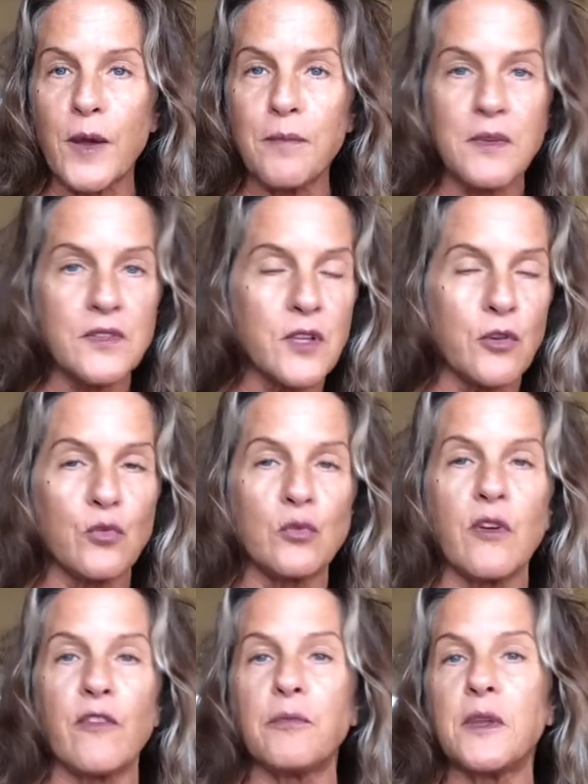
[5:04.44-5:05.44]
I miss how you
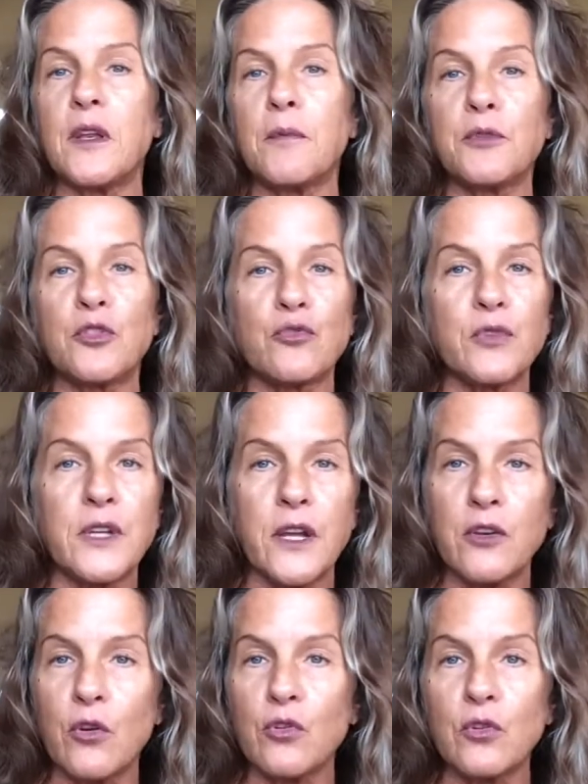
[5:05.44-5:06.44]
love me. Number three, I
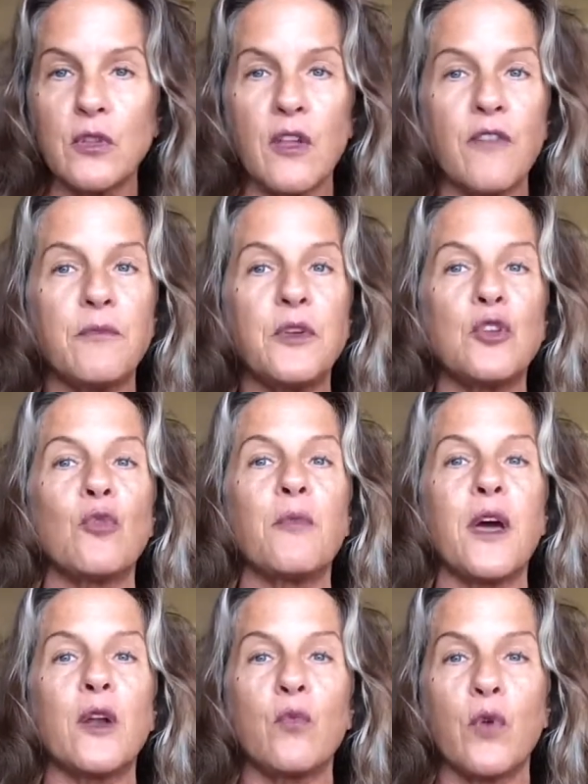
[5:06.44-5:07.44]
know you'll love me no
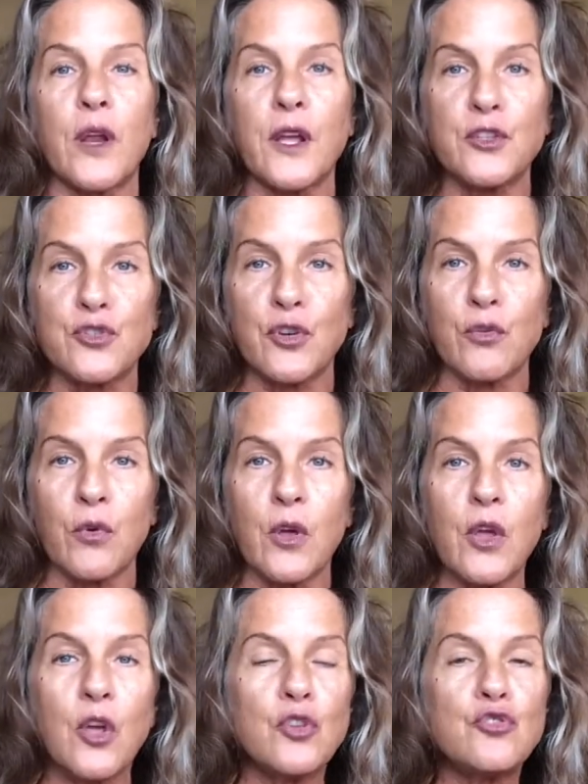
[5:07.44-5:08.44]
matter what I do.
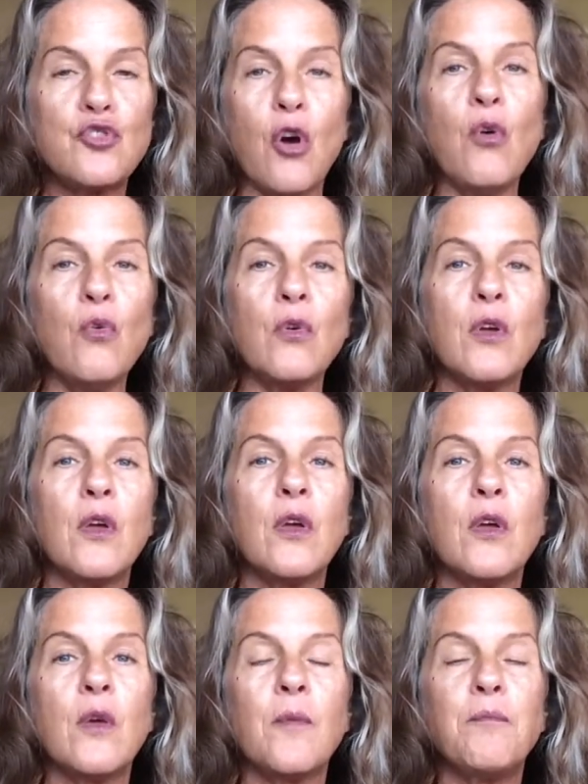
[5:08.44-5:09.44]
Don't
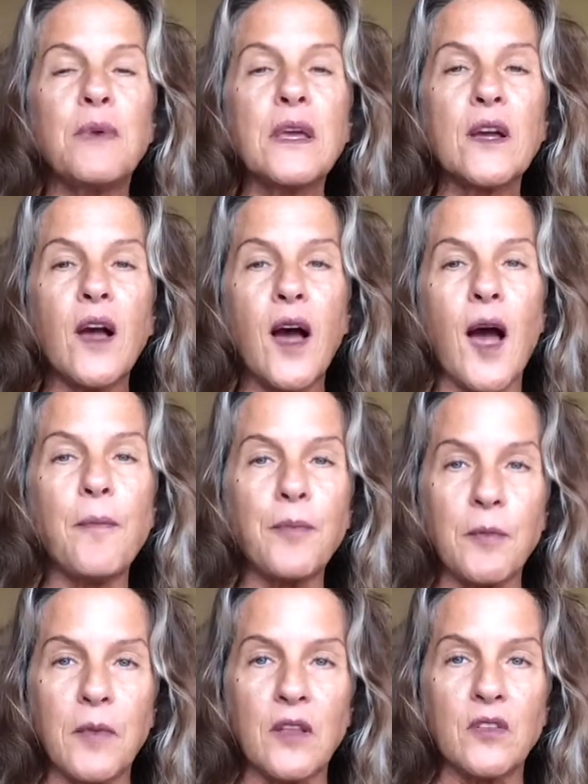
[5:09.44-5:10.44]
be
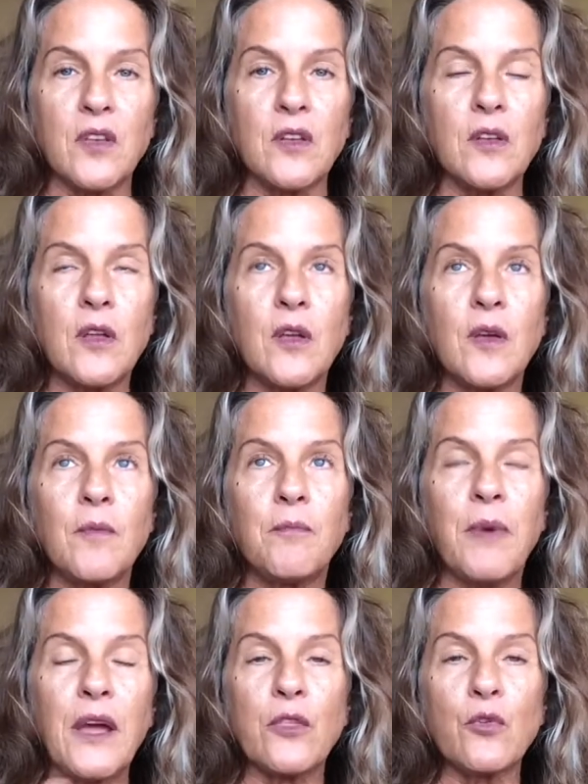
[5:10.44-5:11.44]
complimented
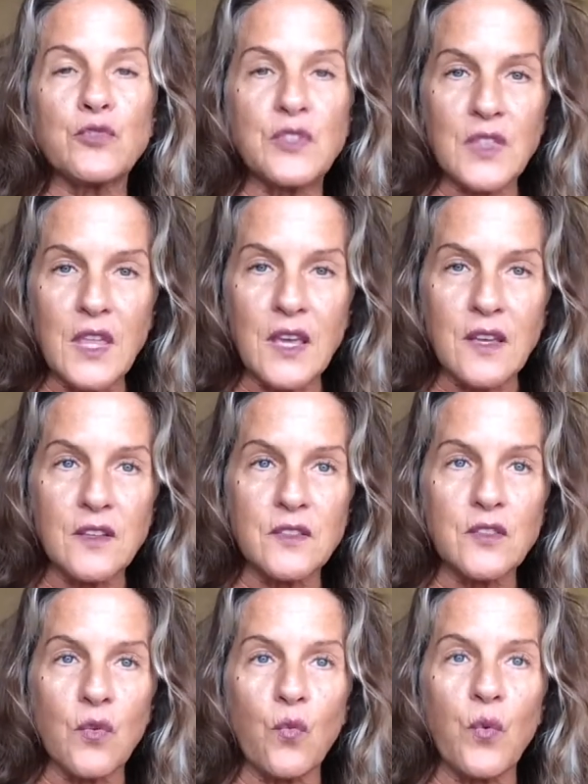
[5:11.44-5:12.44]
by those
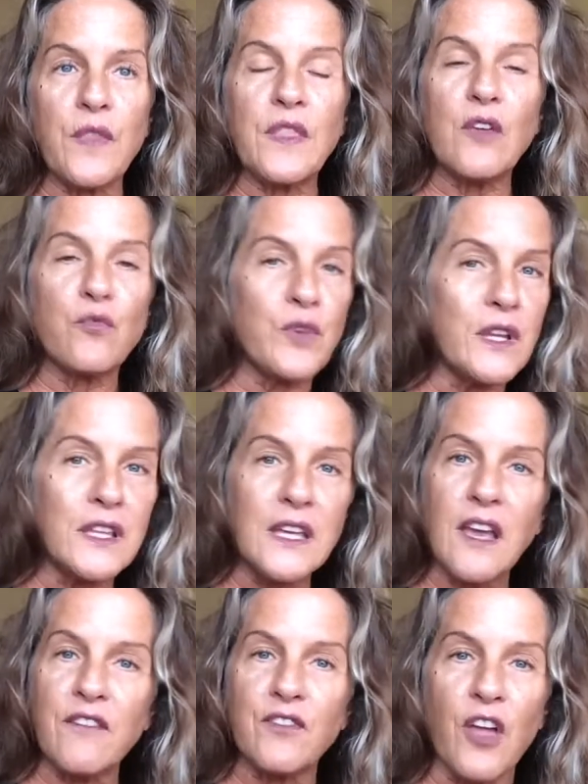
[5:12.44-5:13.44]
things when they really
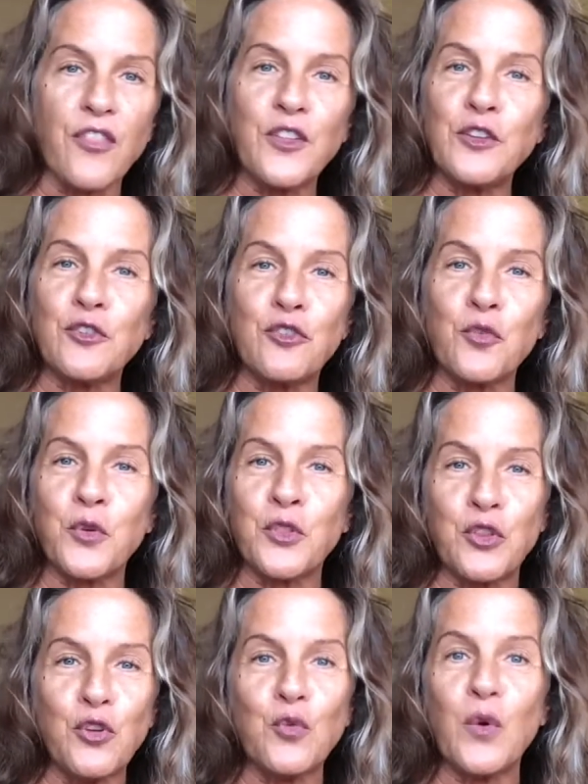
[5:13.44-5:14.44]
have nothing to do with
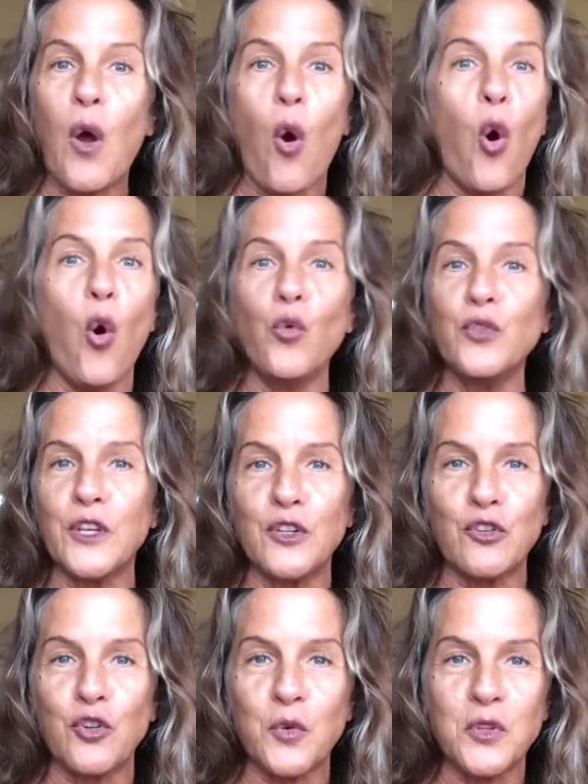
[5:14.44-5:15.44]
you, only
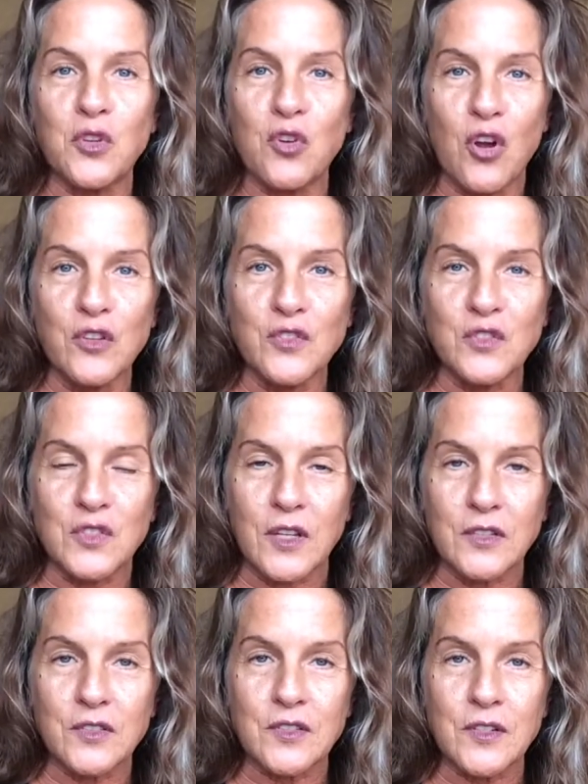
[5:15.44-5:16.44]
to do with the
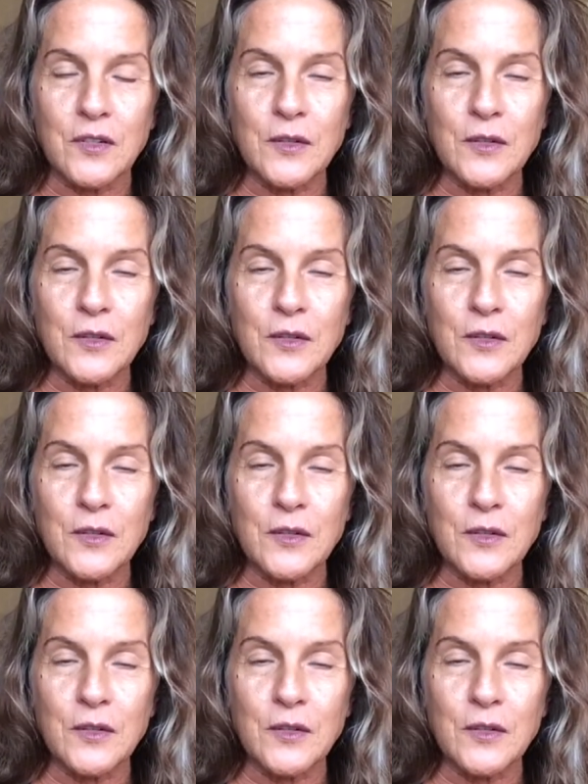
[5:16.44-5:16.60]
narcissist.